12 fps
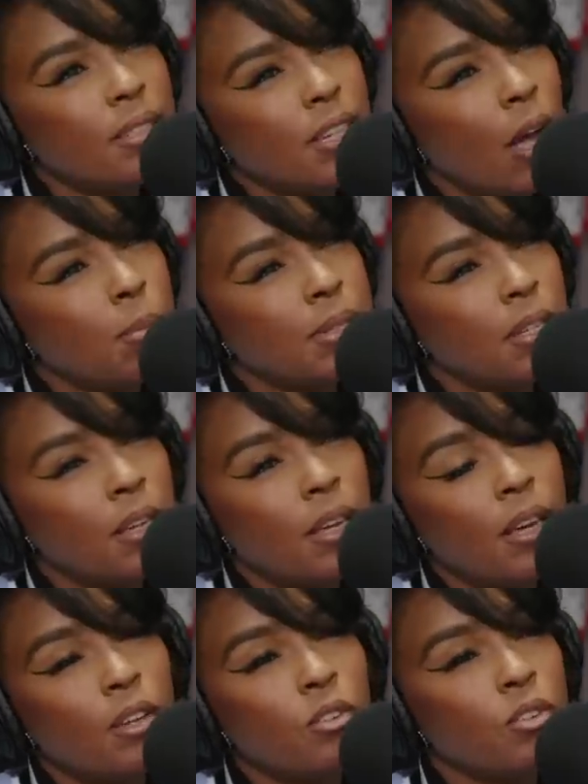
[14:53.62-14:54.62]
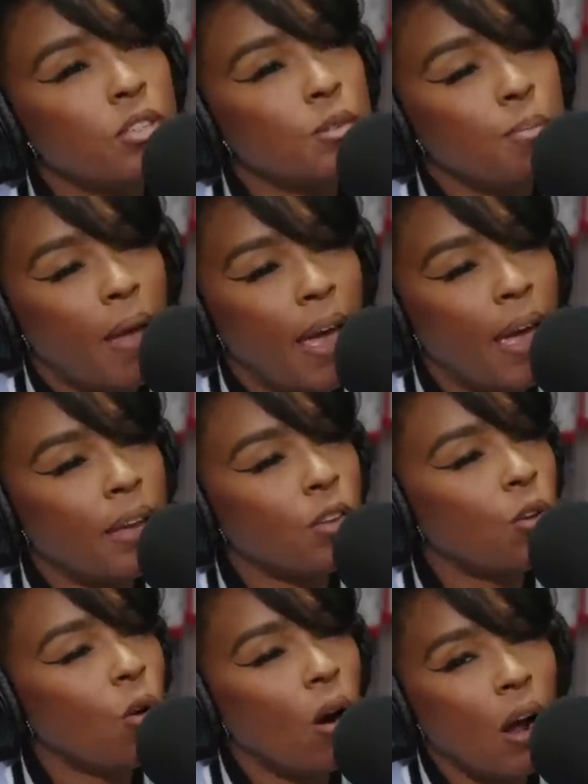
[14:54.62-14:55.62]
that time as a kid, you just yeah. mad,
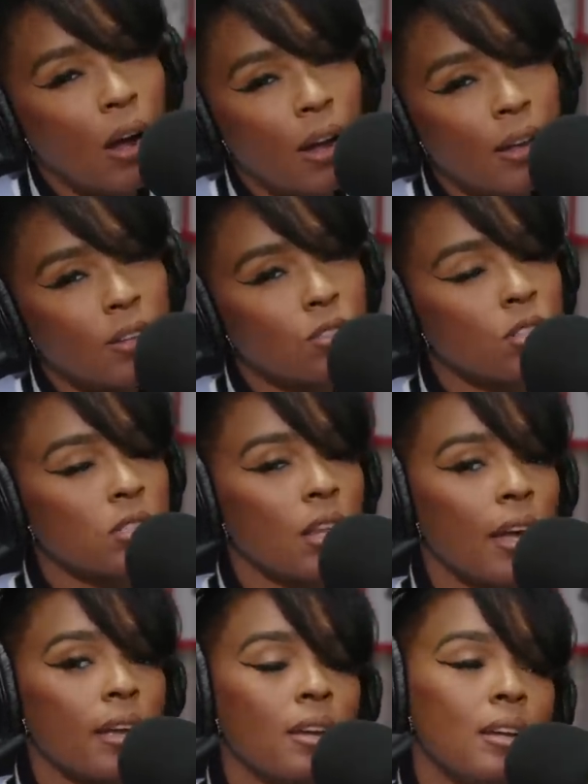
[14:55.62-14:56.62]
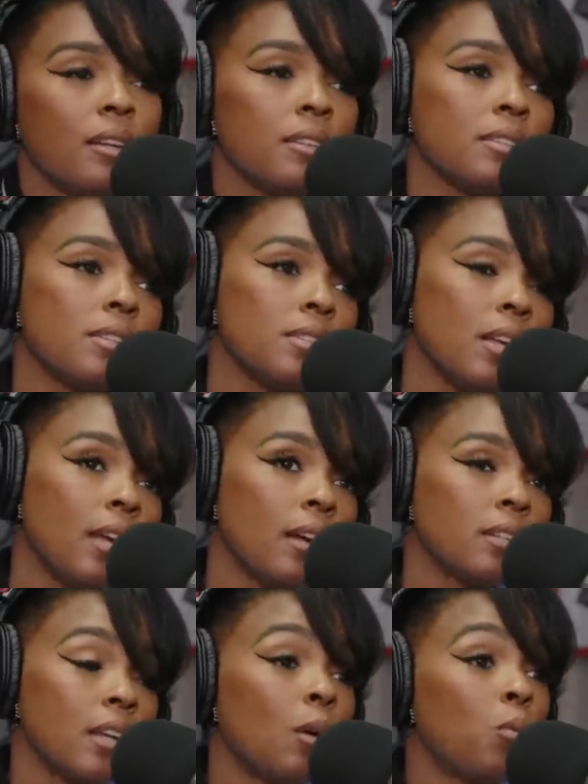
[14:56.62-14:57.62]
you crying, you're just like, this is it.
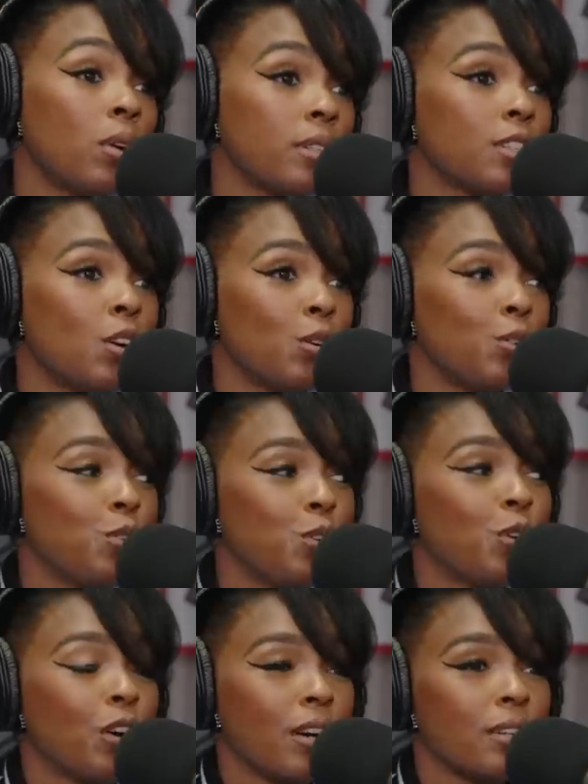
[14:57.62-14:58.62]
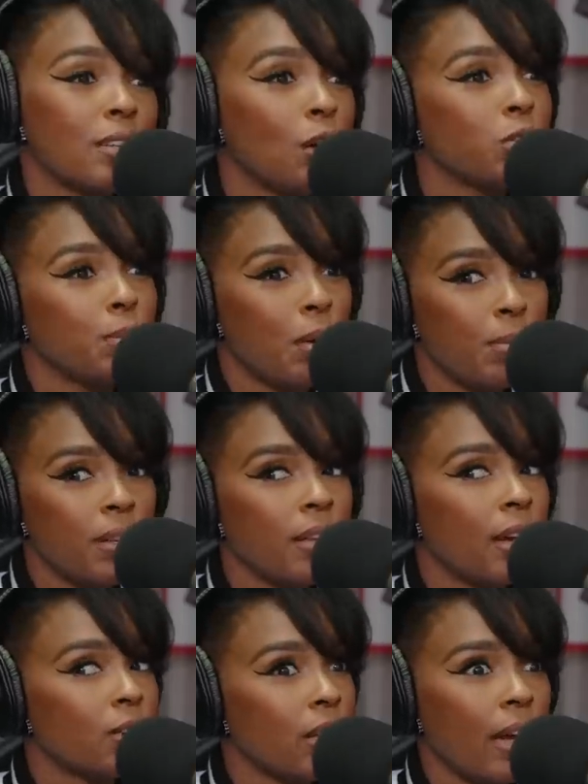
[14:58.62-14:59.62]
Because I wanted to go to New York. That was right. my big
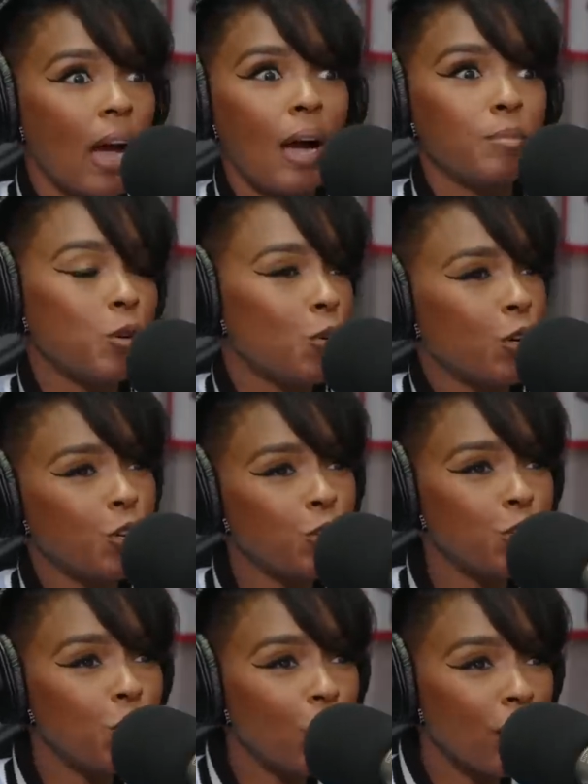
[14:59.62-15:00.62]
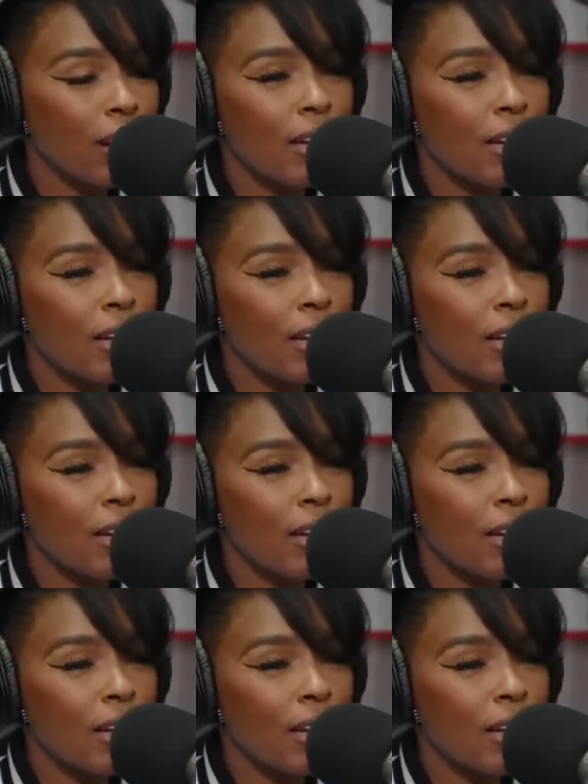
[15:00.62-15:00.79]
thing. I was like, I'm going to New York,